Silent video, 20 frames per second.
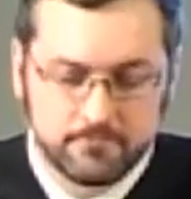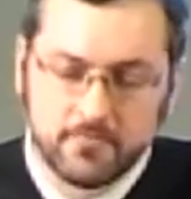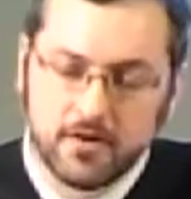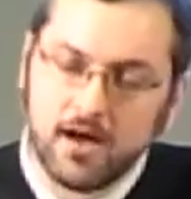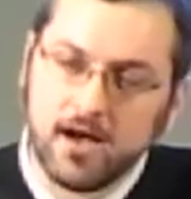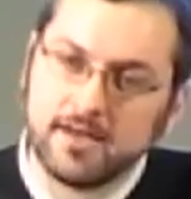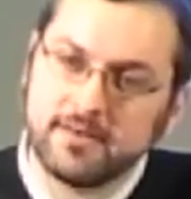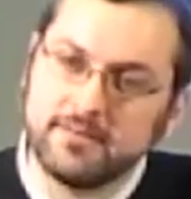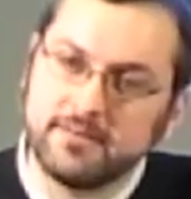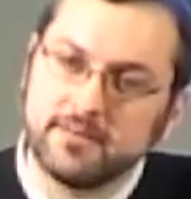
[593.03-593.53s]

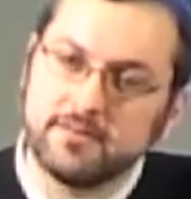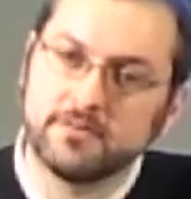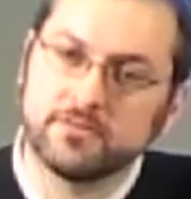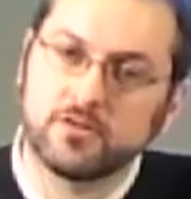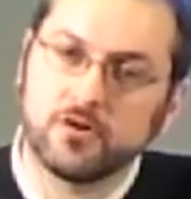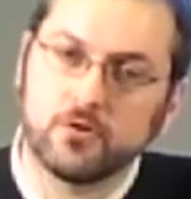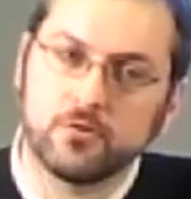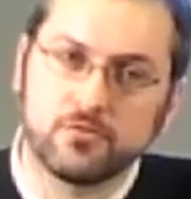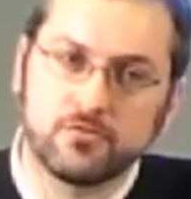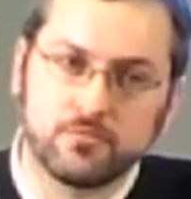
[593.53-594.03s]
I didn't
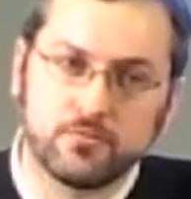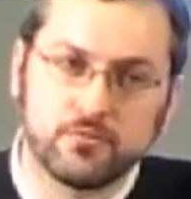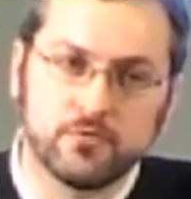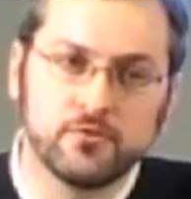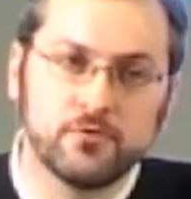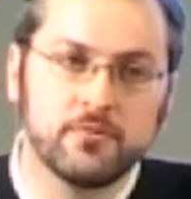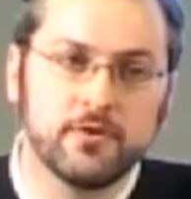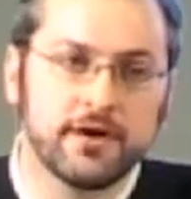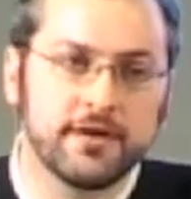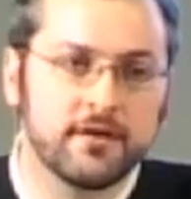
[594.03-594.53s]
go
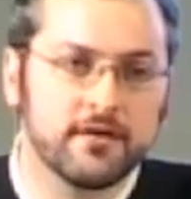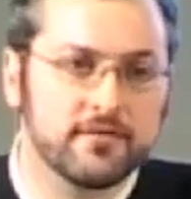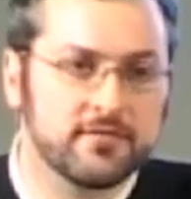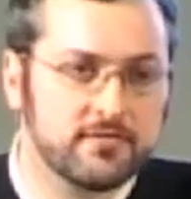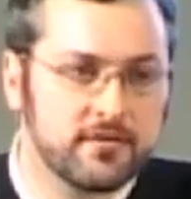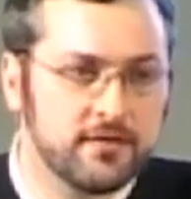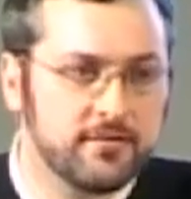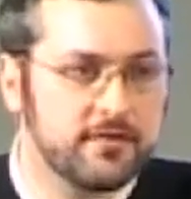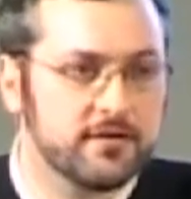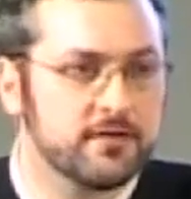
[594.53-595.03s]
through an
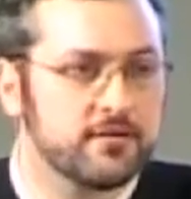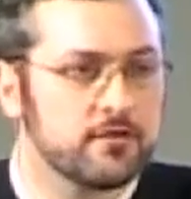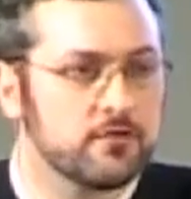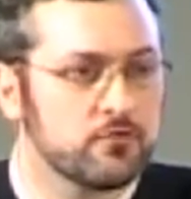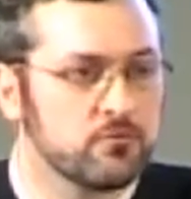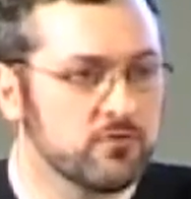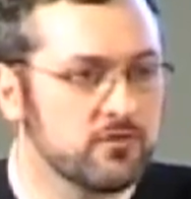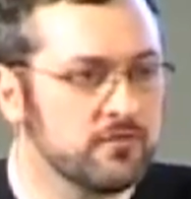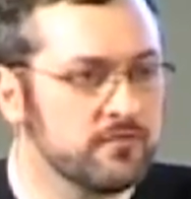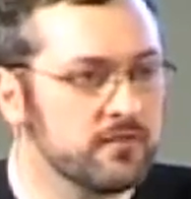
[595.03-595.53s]
authentic
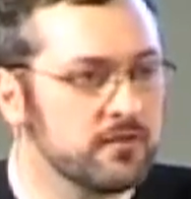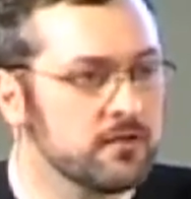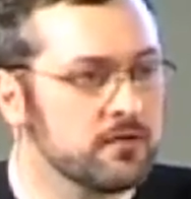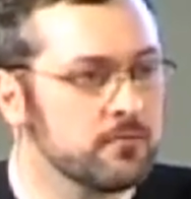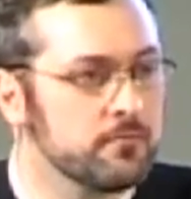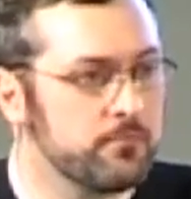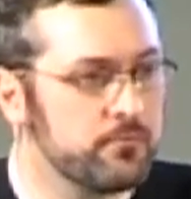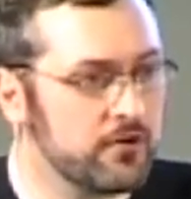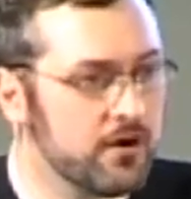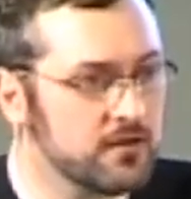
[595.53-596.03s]
grieving
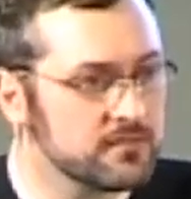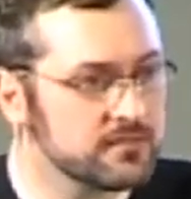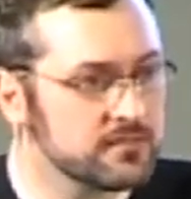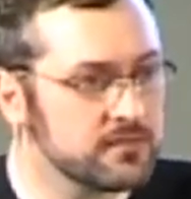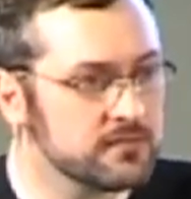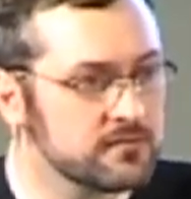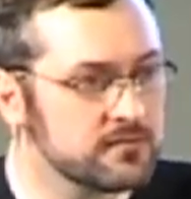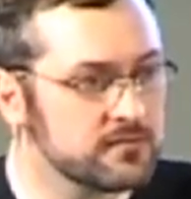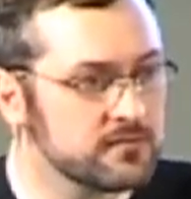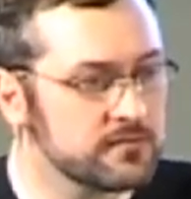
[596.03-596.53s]

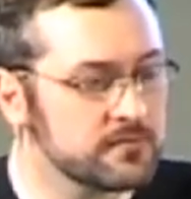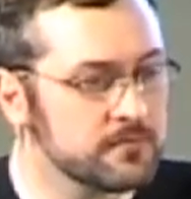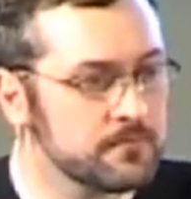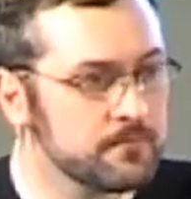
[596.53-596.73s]
process.